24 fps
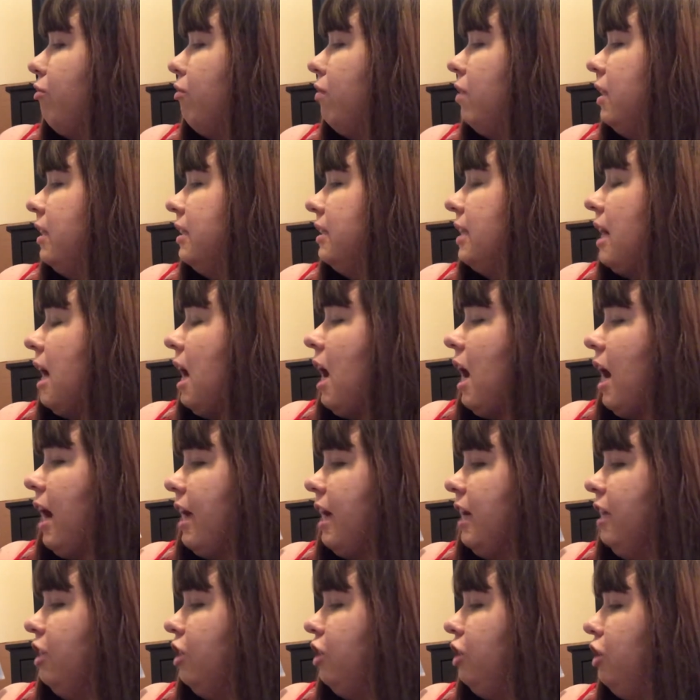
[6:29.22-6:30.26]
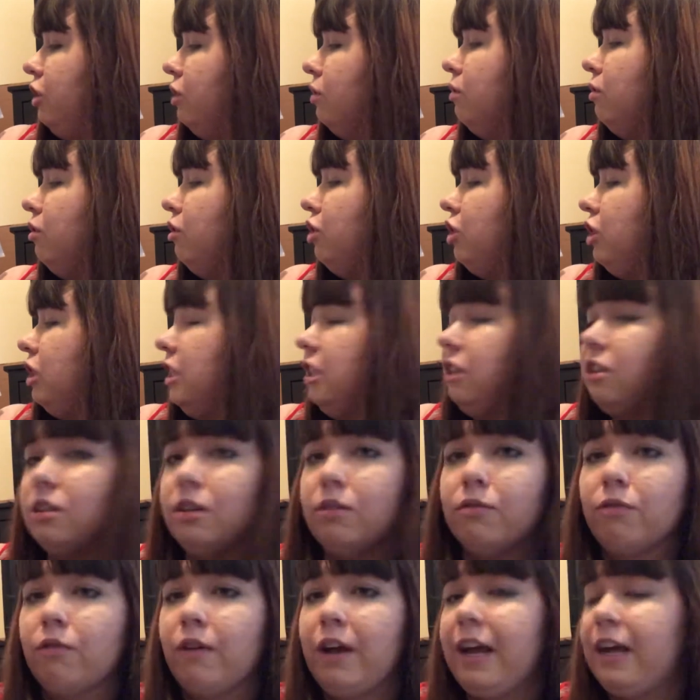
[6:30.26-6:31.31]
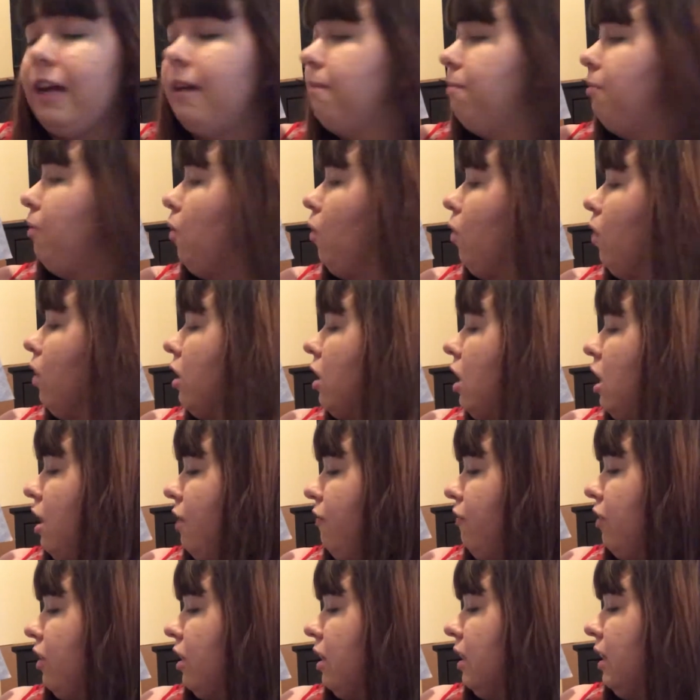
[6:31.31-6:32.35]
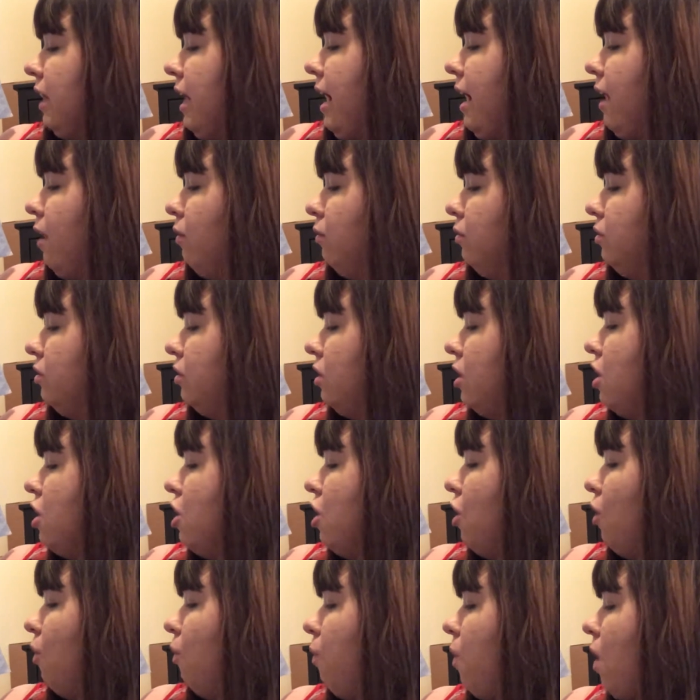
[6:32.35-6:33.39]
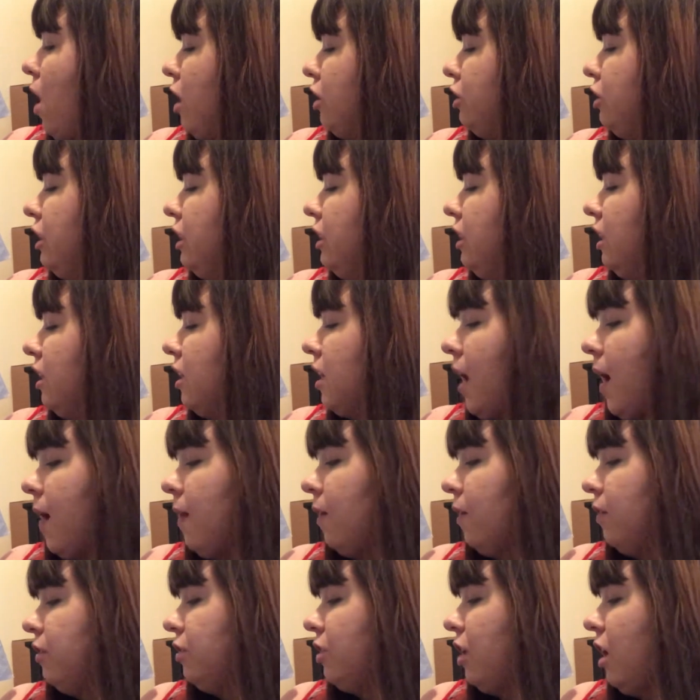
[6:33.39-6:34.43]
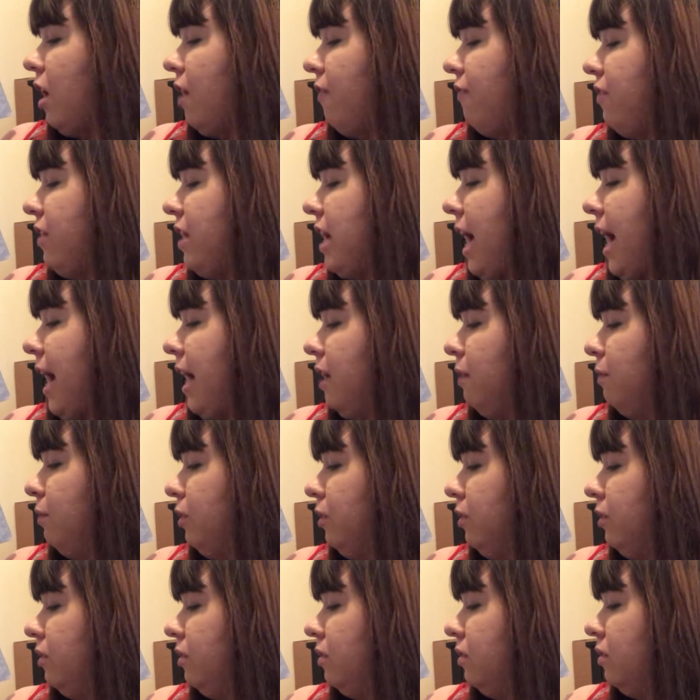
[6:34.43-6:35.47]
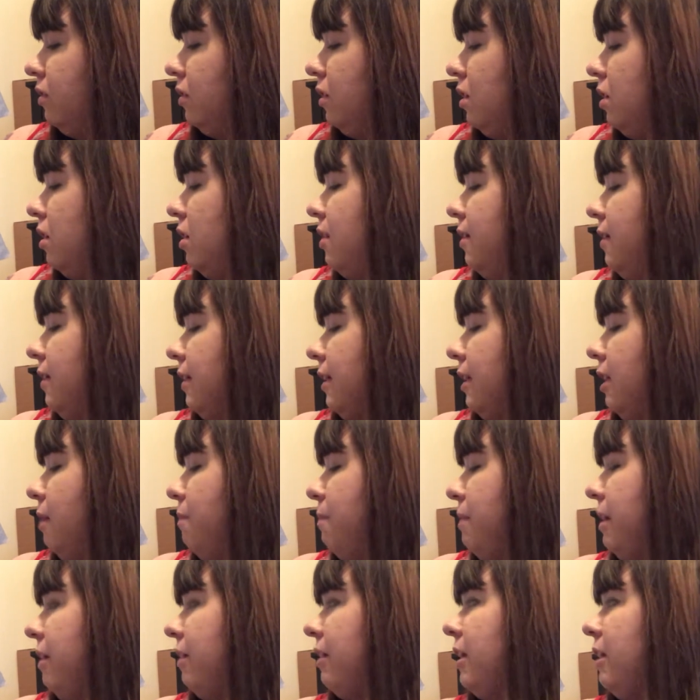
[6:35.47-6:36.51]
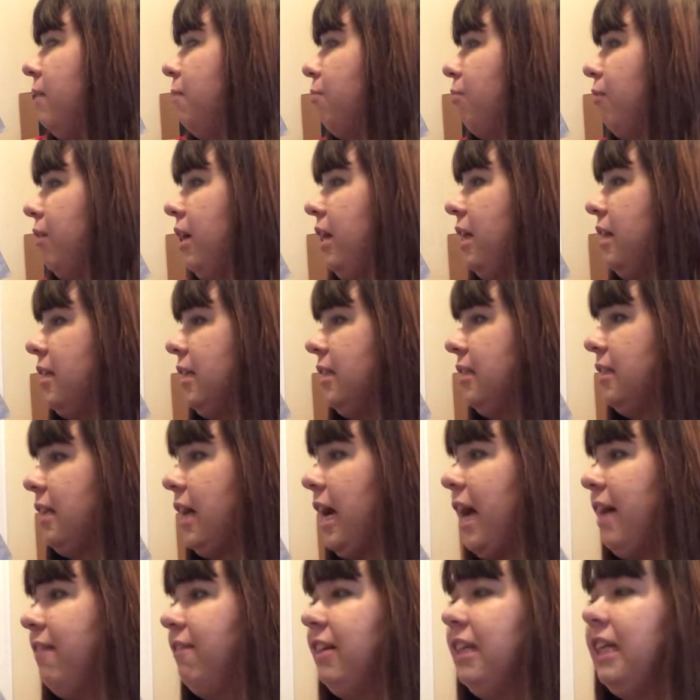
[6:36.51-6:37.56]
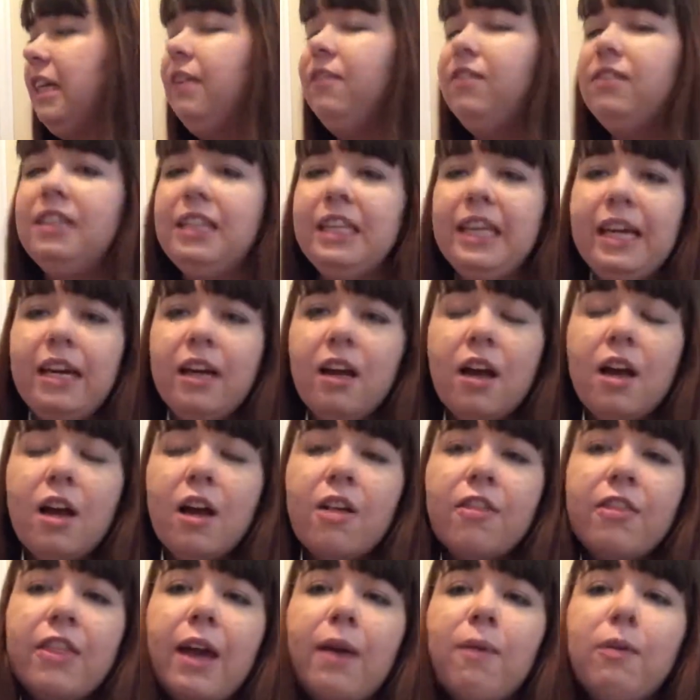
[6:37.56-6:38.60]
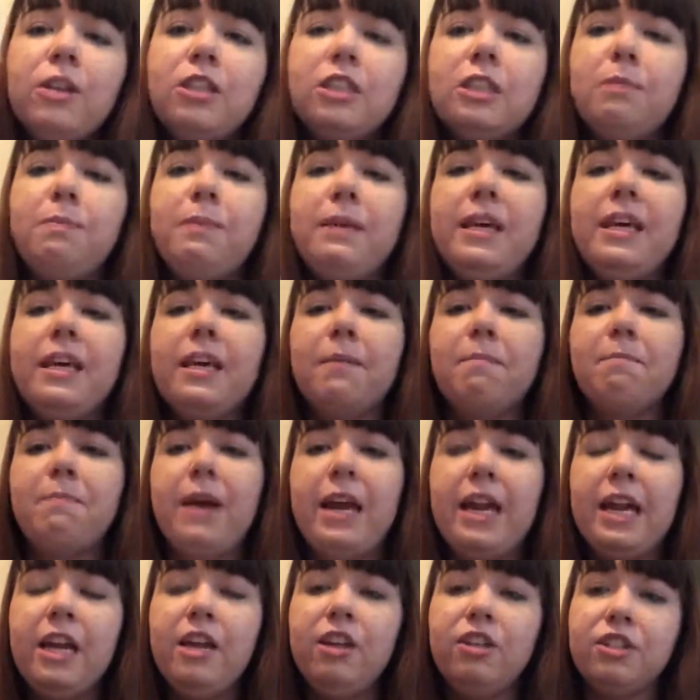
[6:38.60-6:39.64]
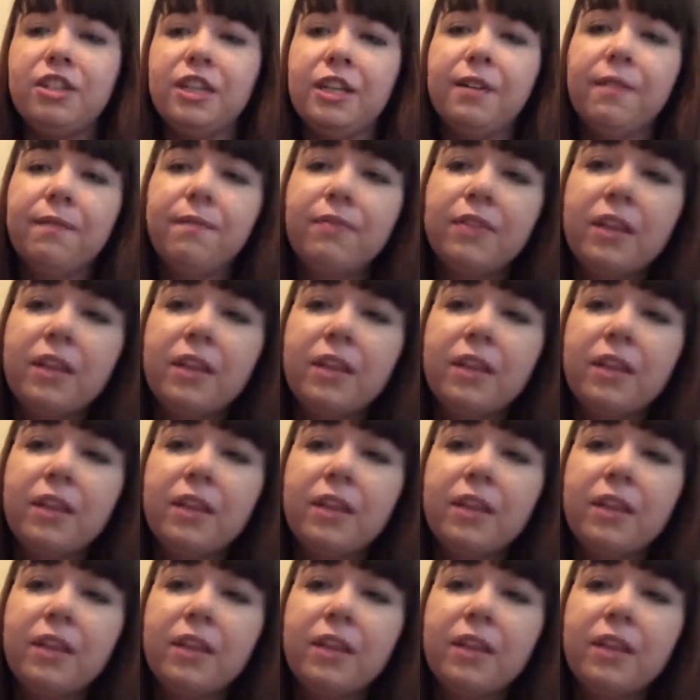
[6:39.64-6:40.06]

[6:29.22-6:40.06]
through the sky, and huge sheets of rain poured off the clouds, washing the colors off the animals. Chameleon breathed a sigh of relief. See, they were just being impatient.